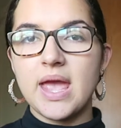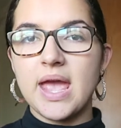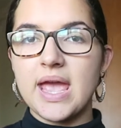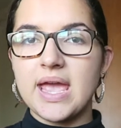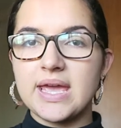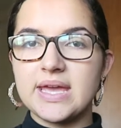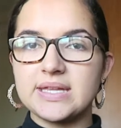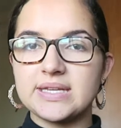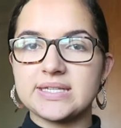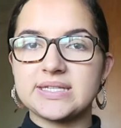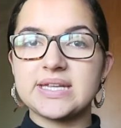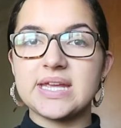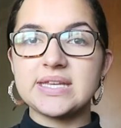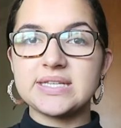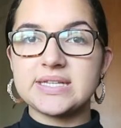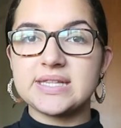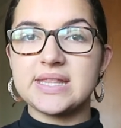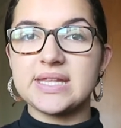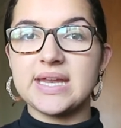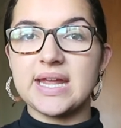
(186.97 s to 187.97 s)
and 10
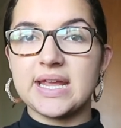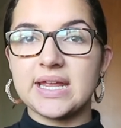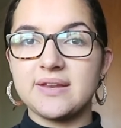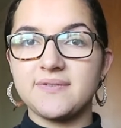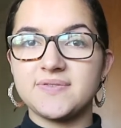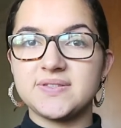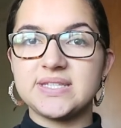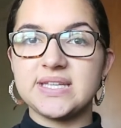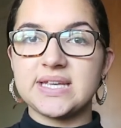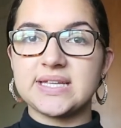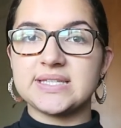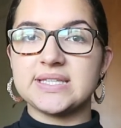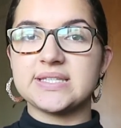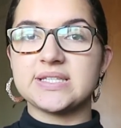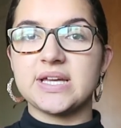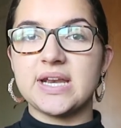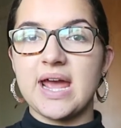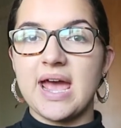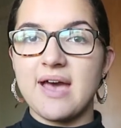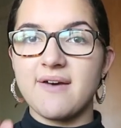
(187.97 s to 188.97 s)
to the -6 is
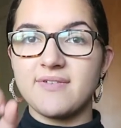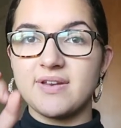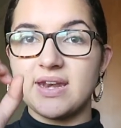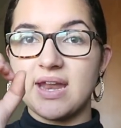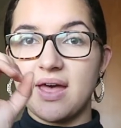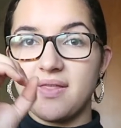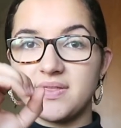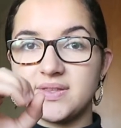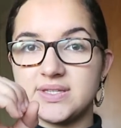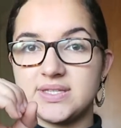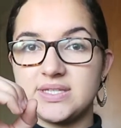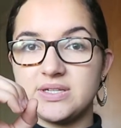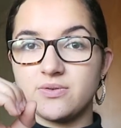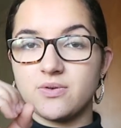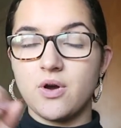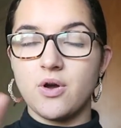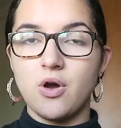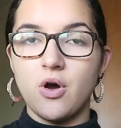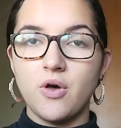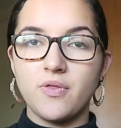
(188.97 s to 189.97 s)
going to have another
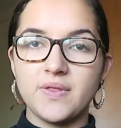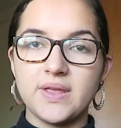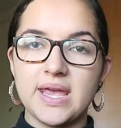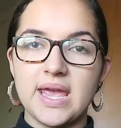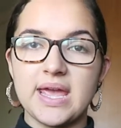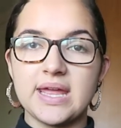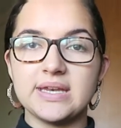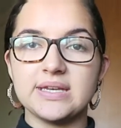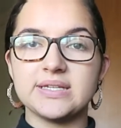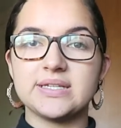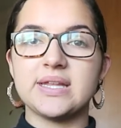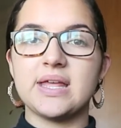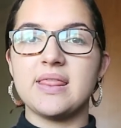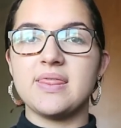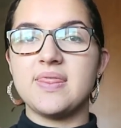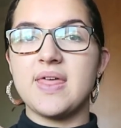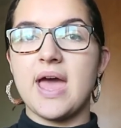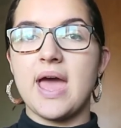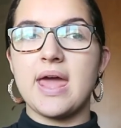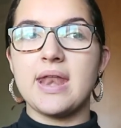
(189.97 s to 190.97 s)
0 on the end
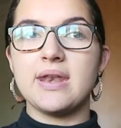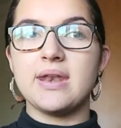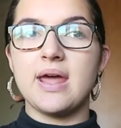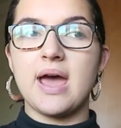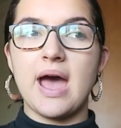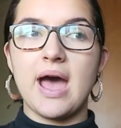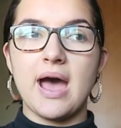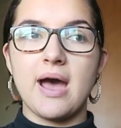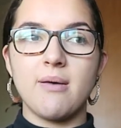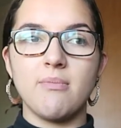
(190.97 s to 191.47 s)
than